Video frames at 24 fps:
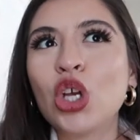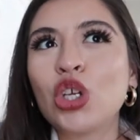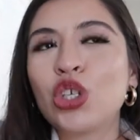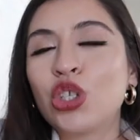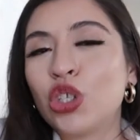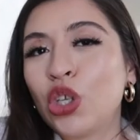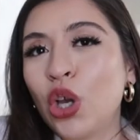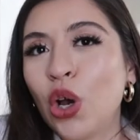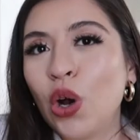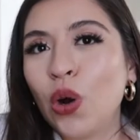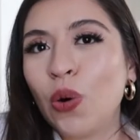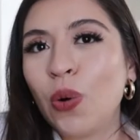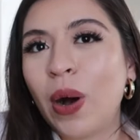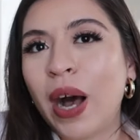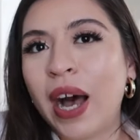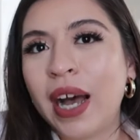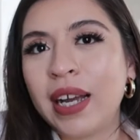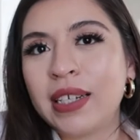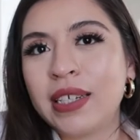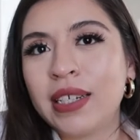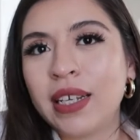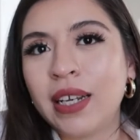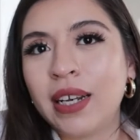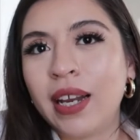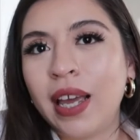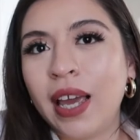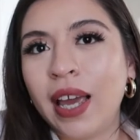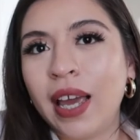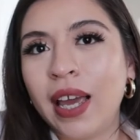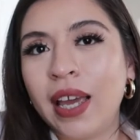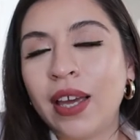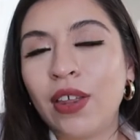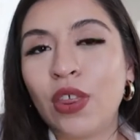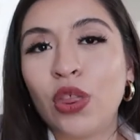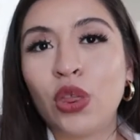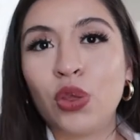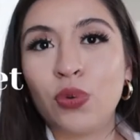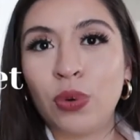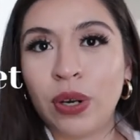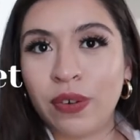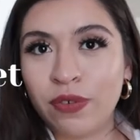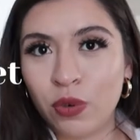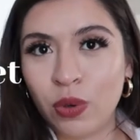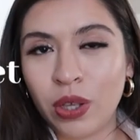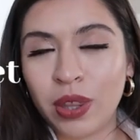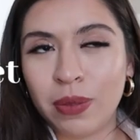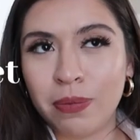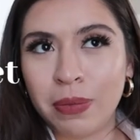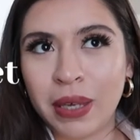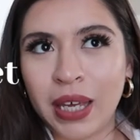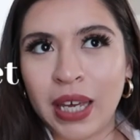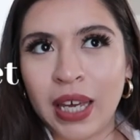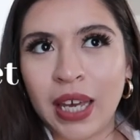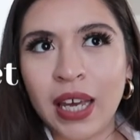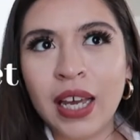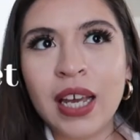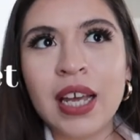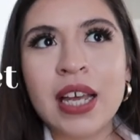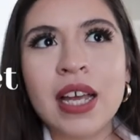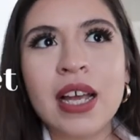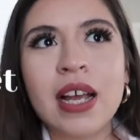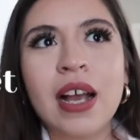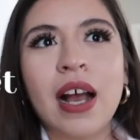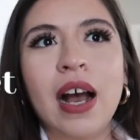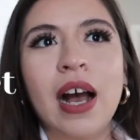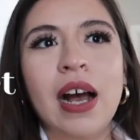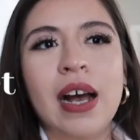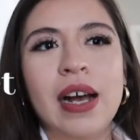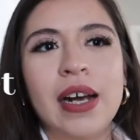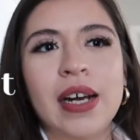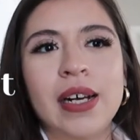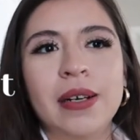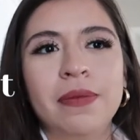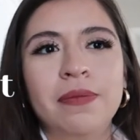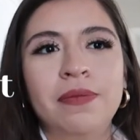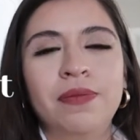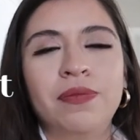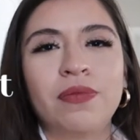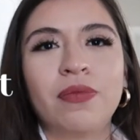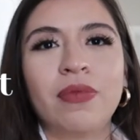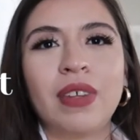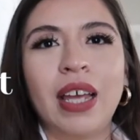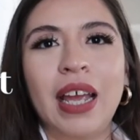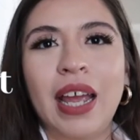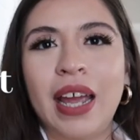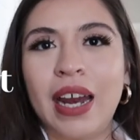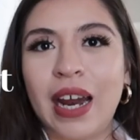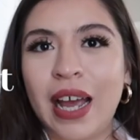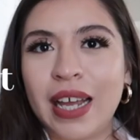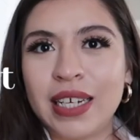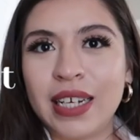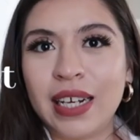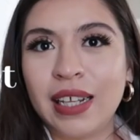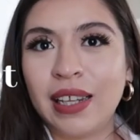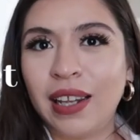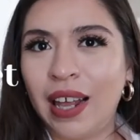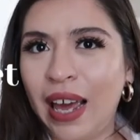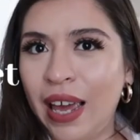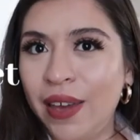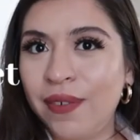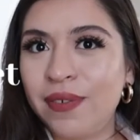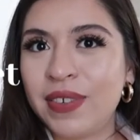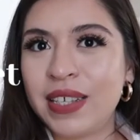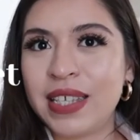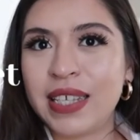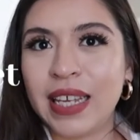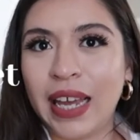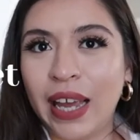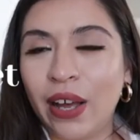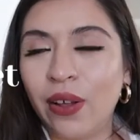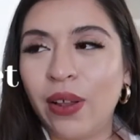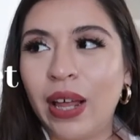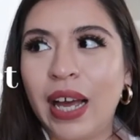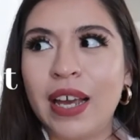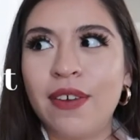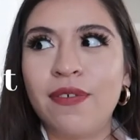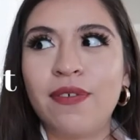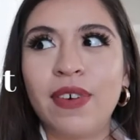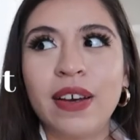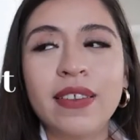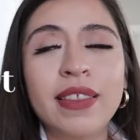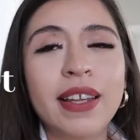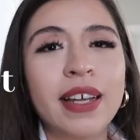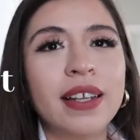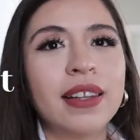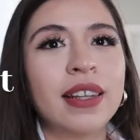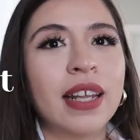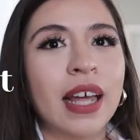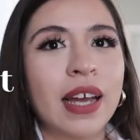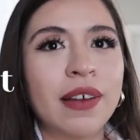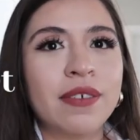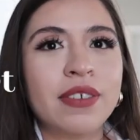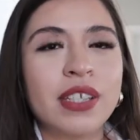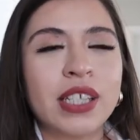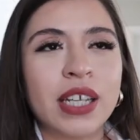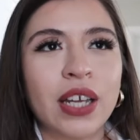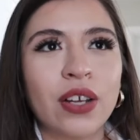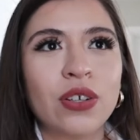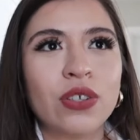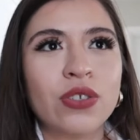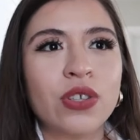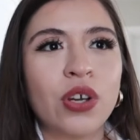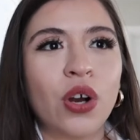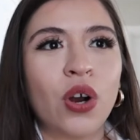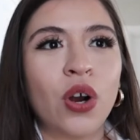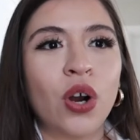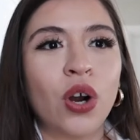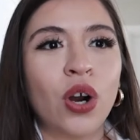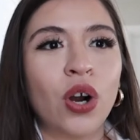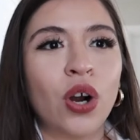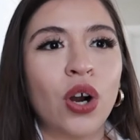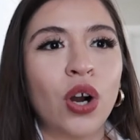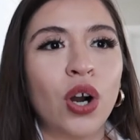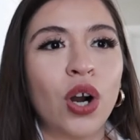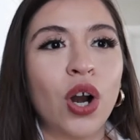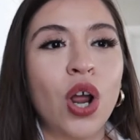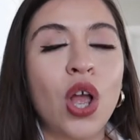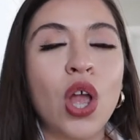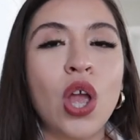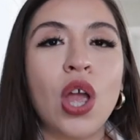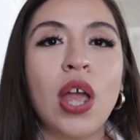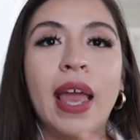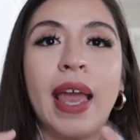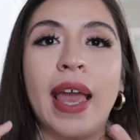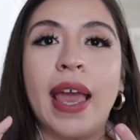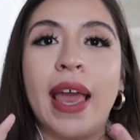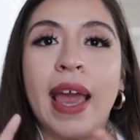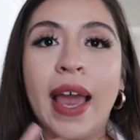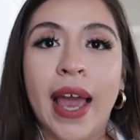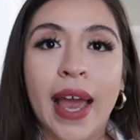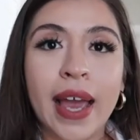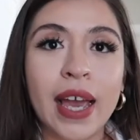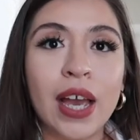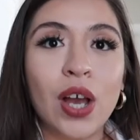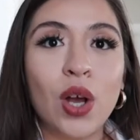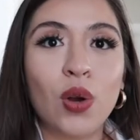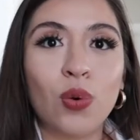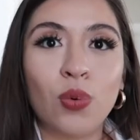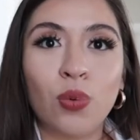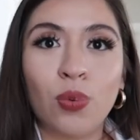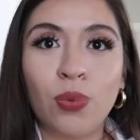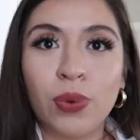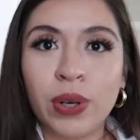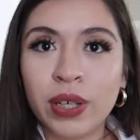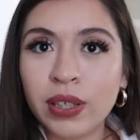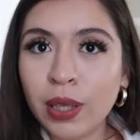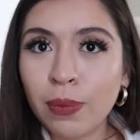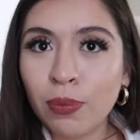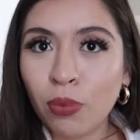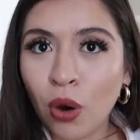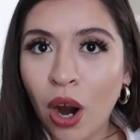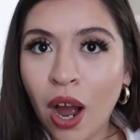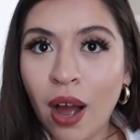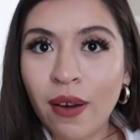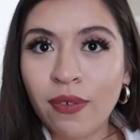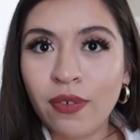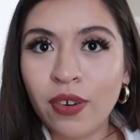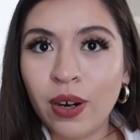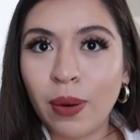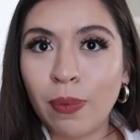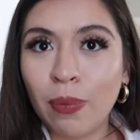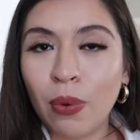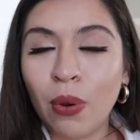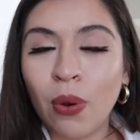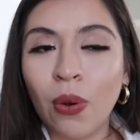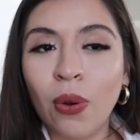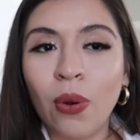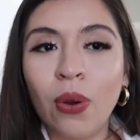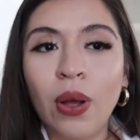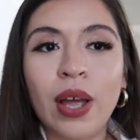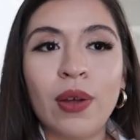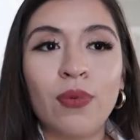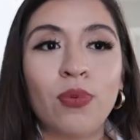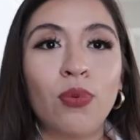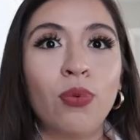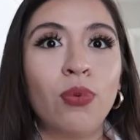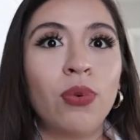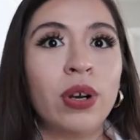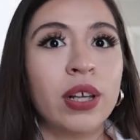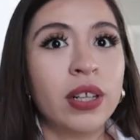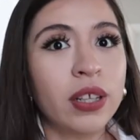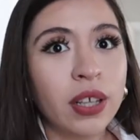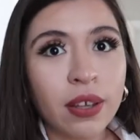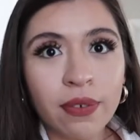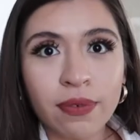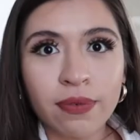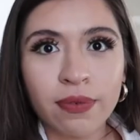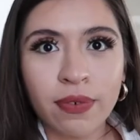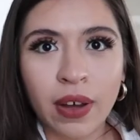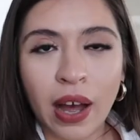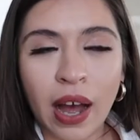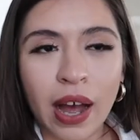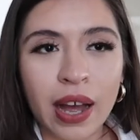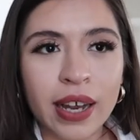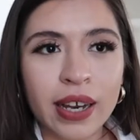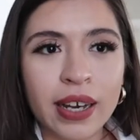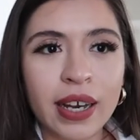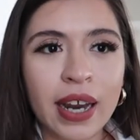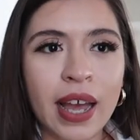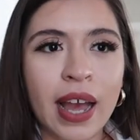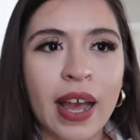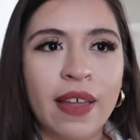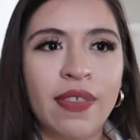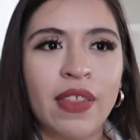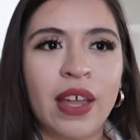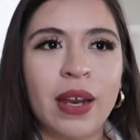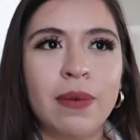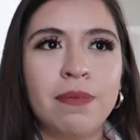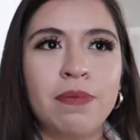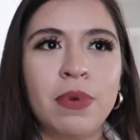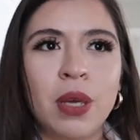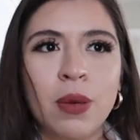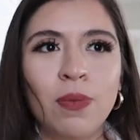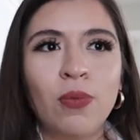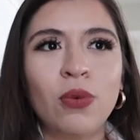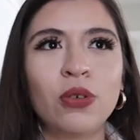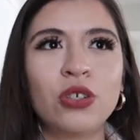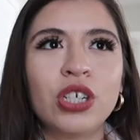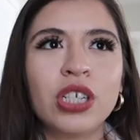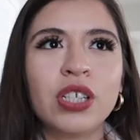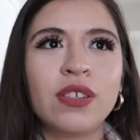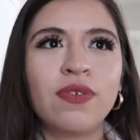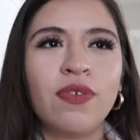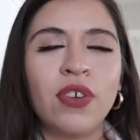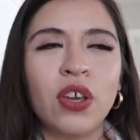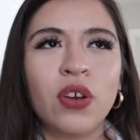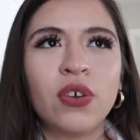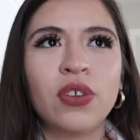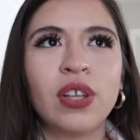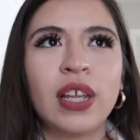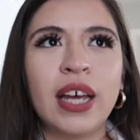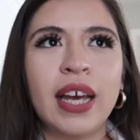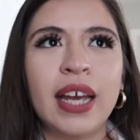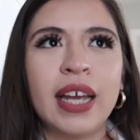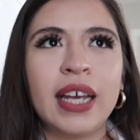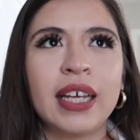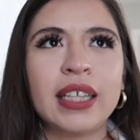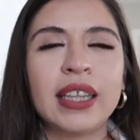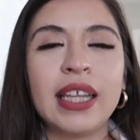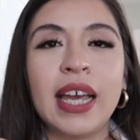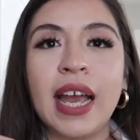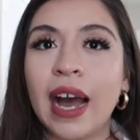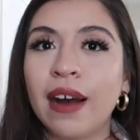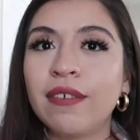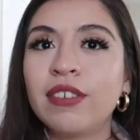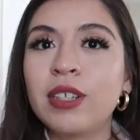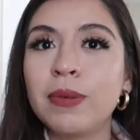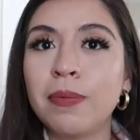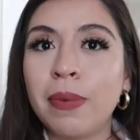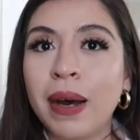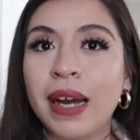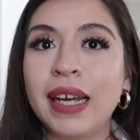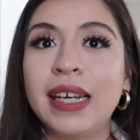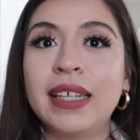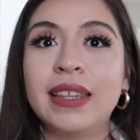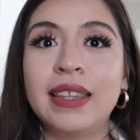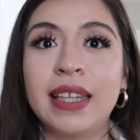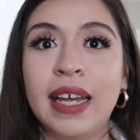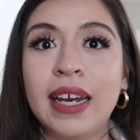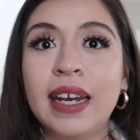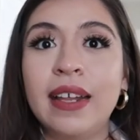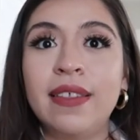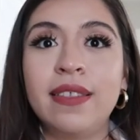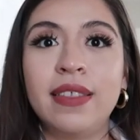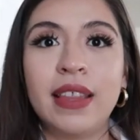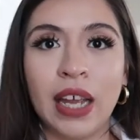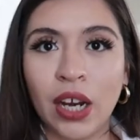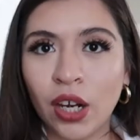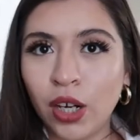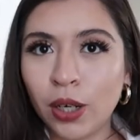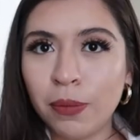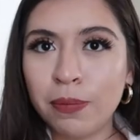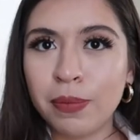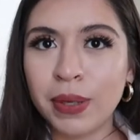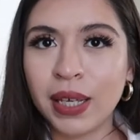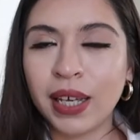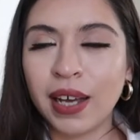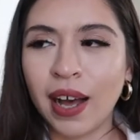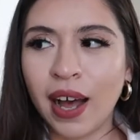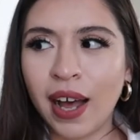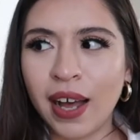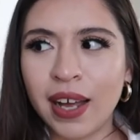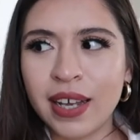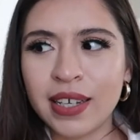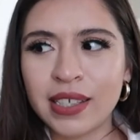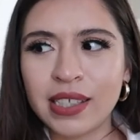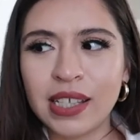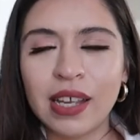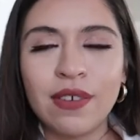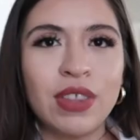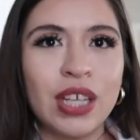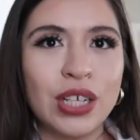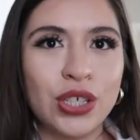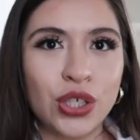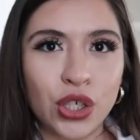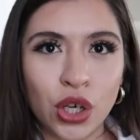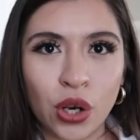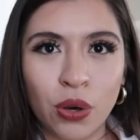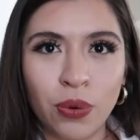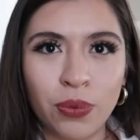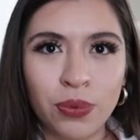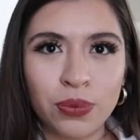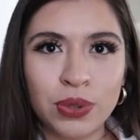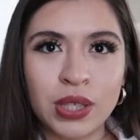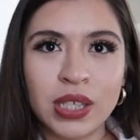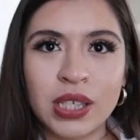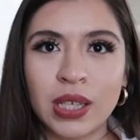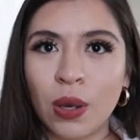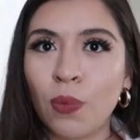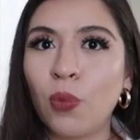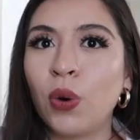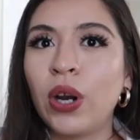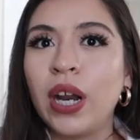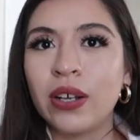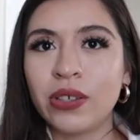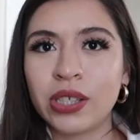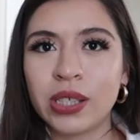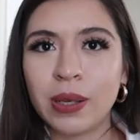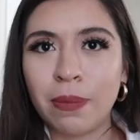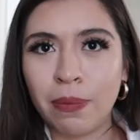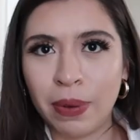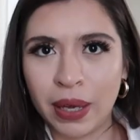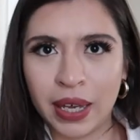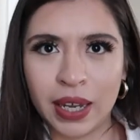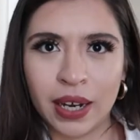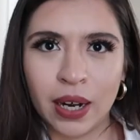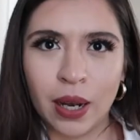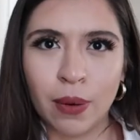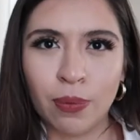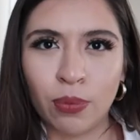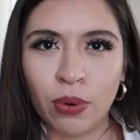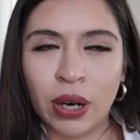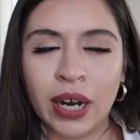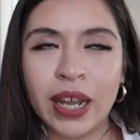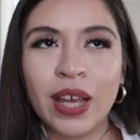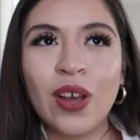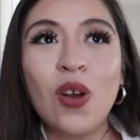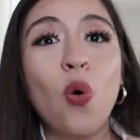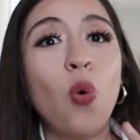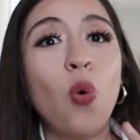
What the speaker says: So I did a thrift with me and I did a live sale. I find that live sales are really profitable, really fun, and then people just feel like they have to buy it then and there, because if they don't, someone else could pick it up, right?